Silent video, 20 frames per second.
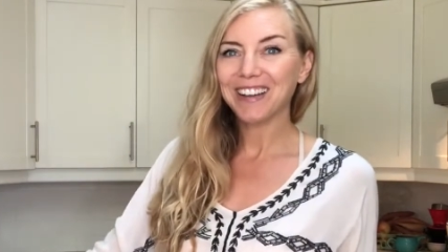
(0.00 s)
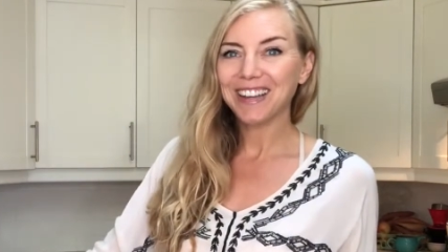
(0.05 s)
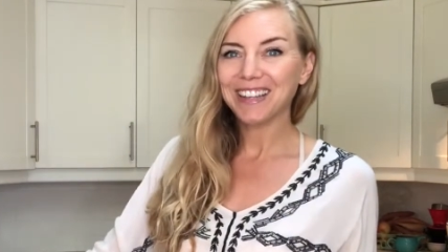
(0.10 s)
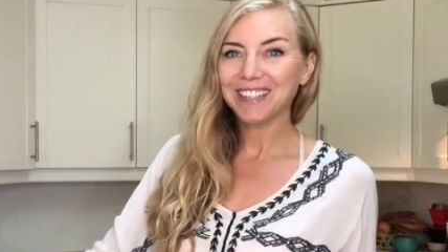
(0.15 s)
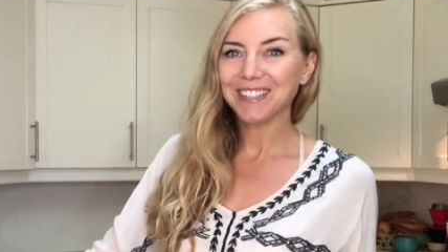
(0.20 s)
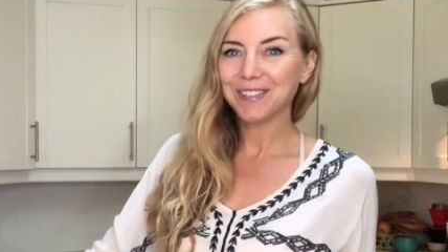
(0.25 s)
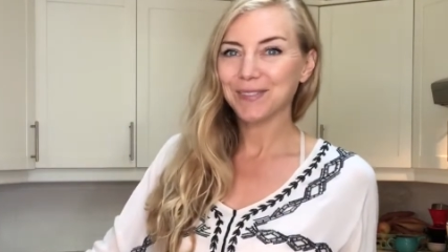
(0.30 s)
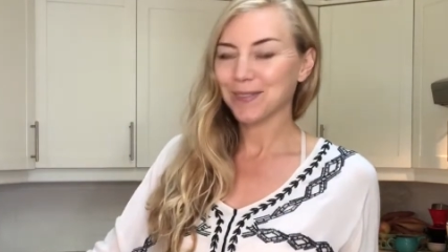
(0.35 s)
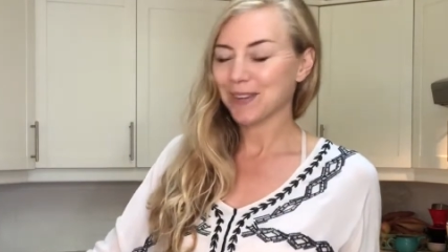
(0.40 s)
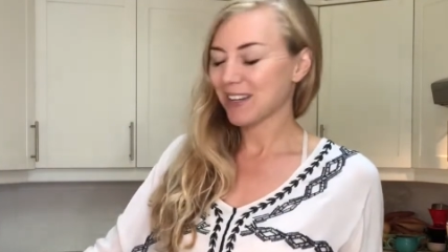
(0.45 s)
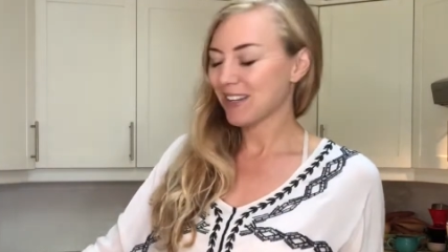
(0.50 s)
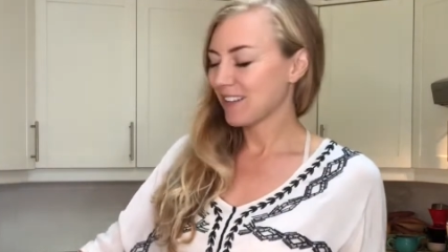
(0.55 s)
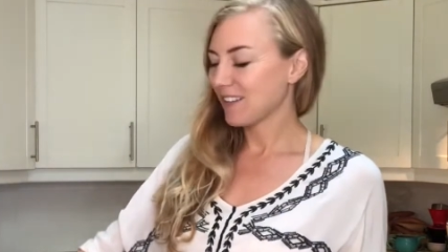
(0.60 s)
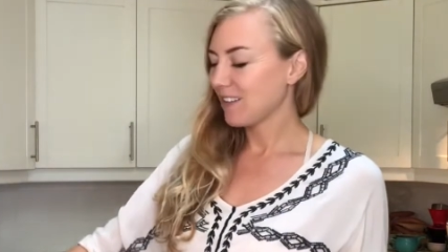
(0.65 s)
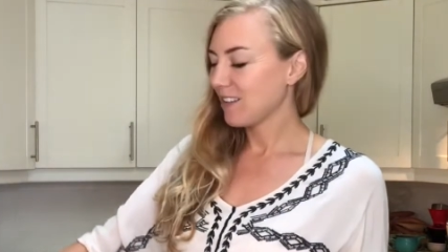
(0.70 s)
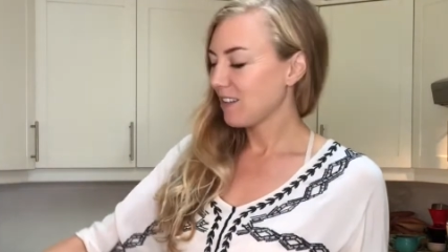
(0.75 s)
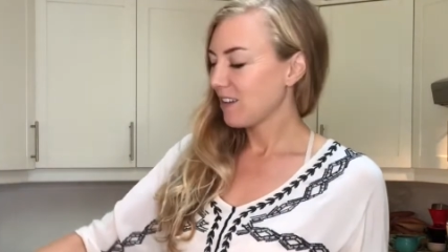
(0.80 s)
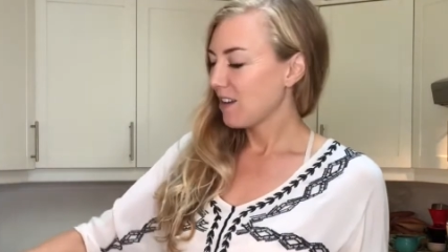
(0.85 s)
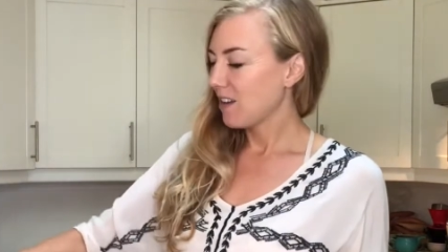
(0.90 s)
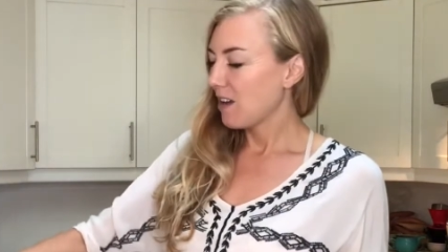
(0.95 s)
as
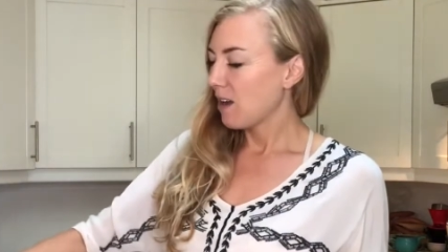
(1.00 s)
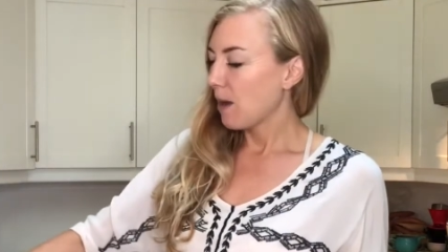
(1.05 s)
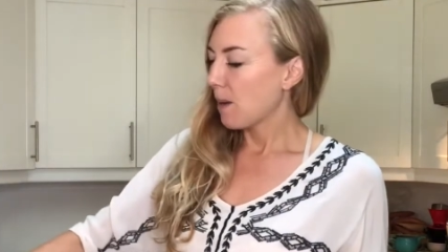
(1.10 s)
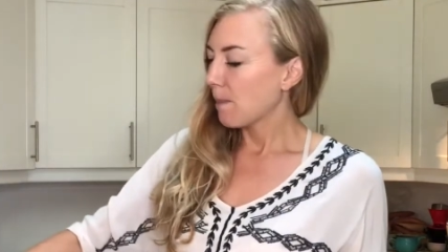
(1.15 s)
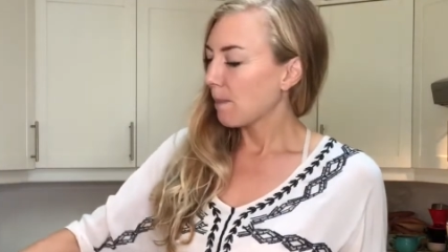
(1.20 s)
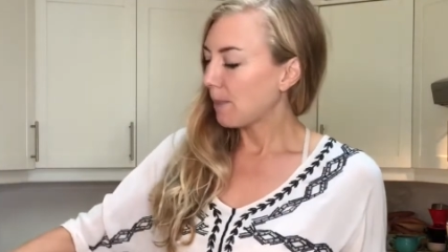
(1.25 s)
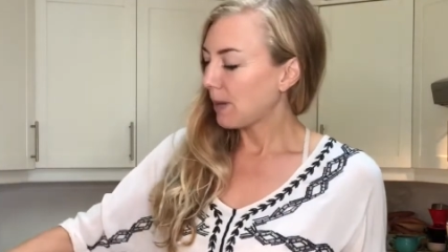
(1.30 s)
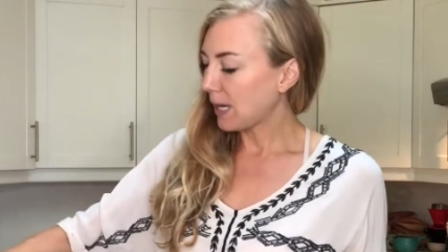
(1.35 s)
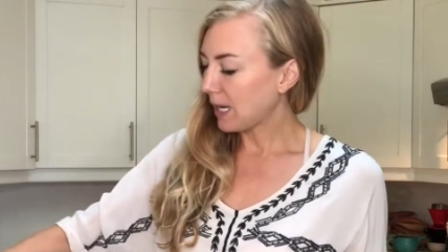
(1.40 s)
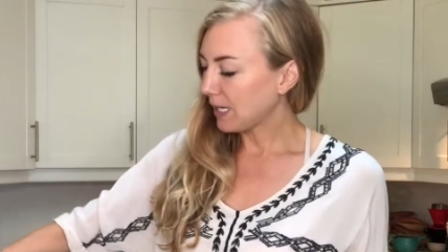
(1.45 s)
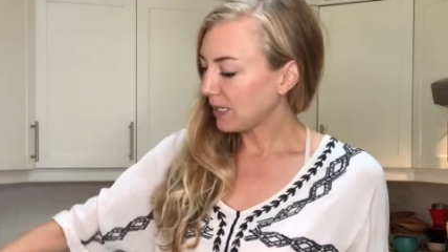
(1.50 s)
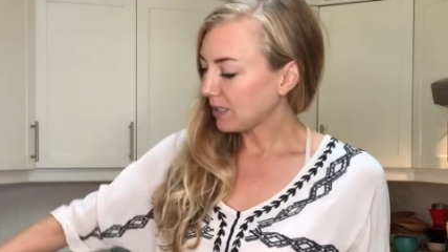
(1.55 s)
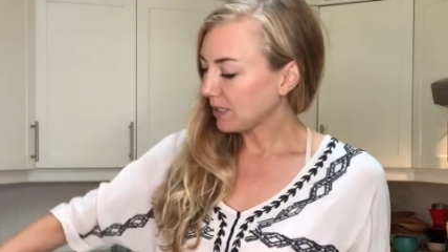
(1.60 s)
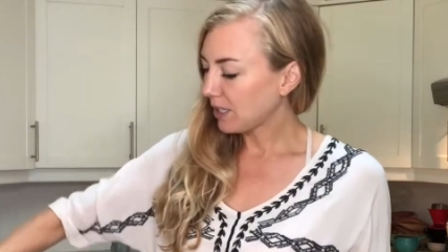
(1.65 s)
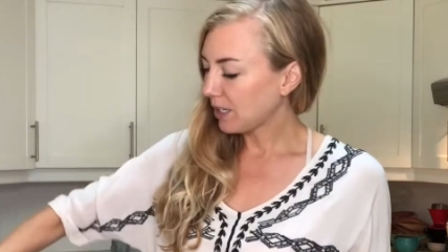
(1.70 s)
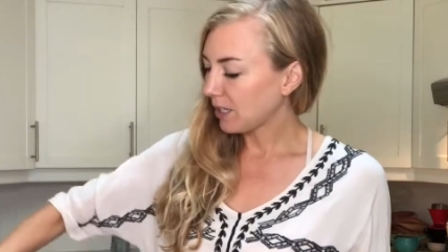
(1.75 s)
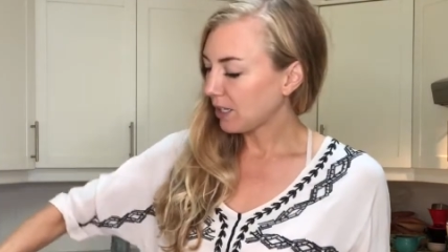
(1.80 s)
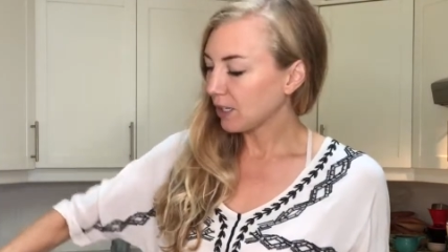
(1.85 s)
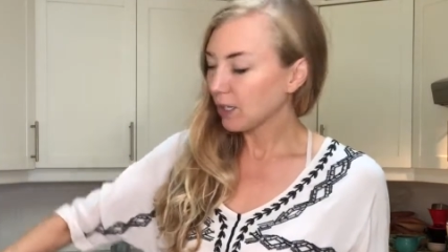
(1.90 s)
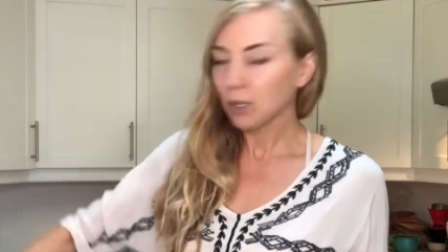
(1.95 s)
well, but
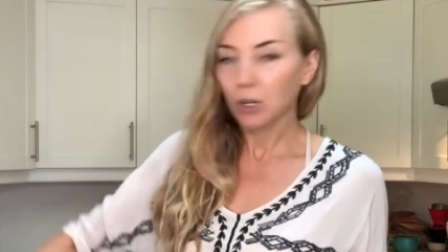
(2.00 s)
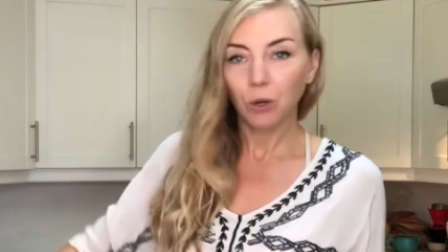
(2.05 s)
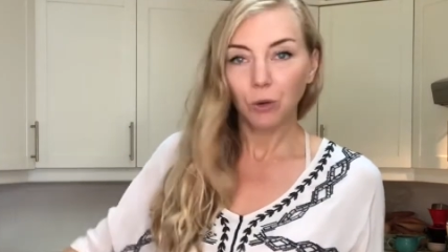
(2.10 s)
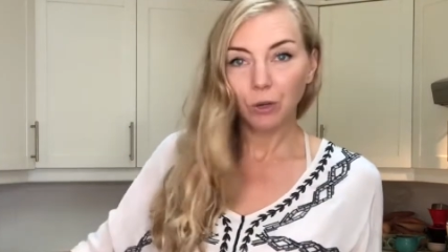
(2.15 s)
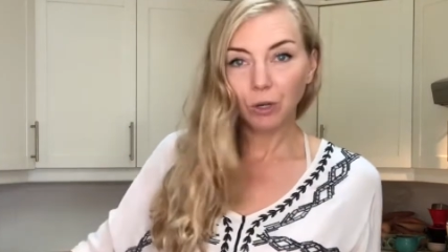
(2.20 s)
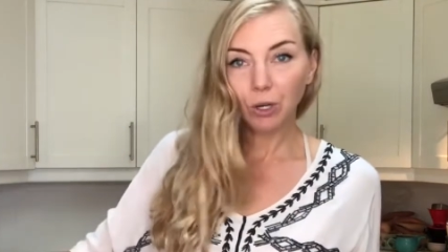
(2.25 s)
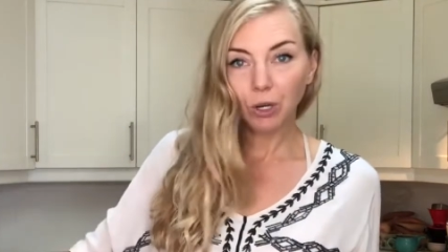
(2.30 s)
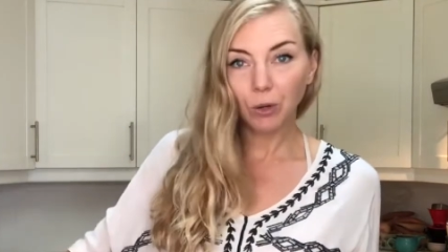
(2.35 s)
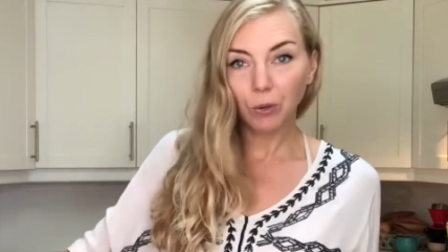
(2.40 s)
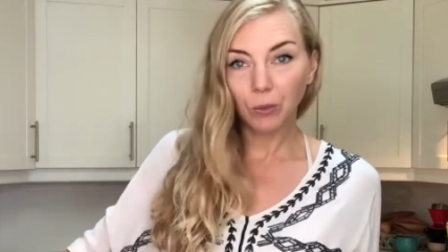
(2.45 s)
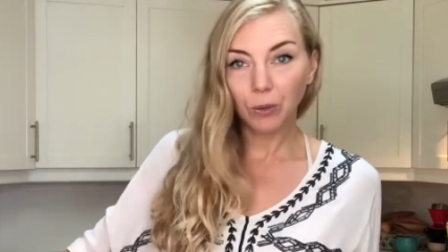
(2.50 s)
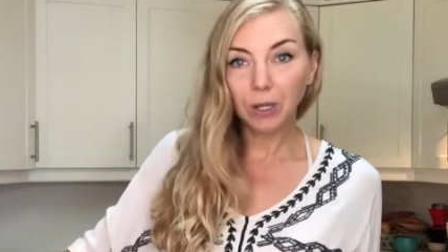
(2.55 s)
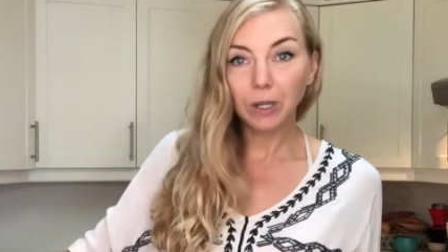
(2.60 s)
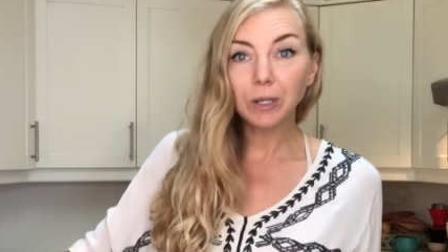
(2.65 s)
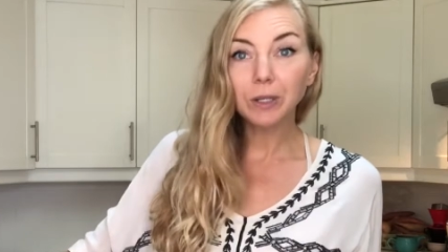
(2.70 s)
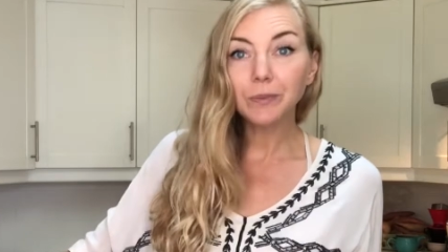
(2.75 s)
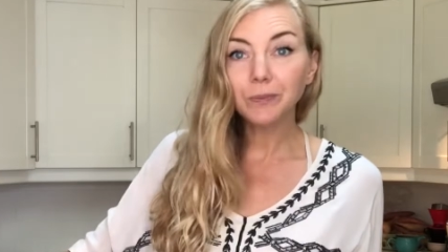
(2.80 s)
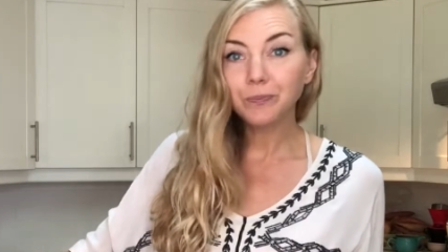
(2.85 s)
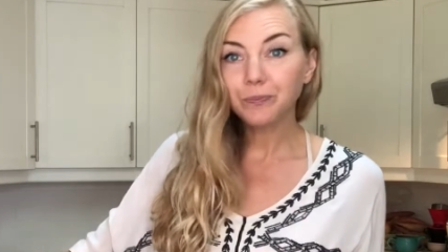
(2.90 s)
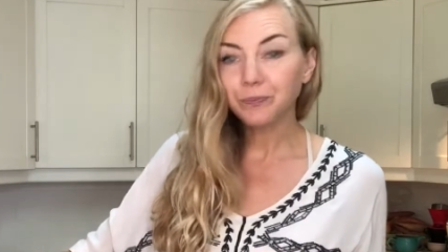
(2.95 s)
coconut oil,